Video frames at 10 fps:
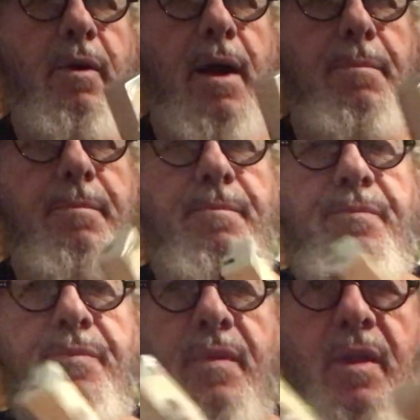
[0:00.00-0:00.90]
up,
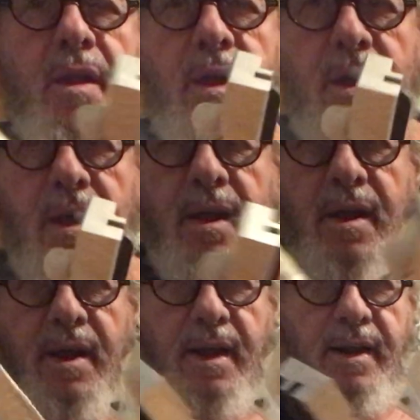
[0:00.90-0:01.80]

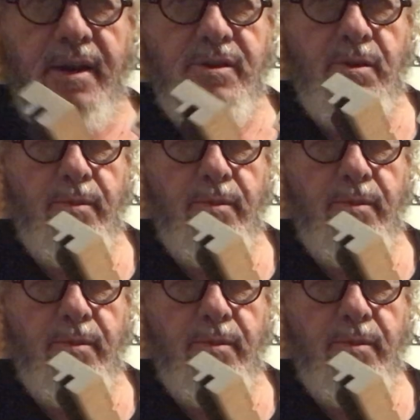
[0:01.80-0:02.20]
and there's a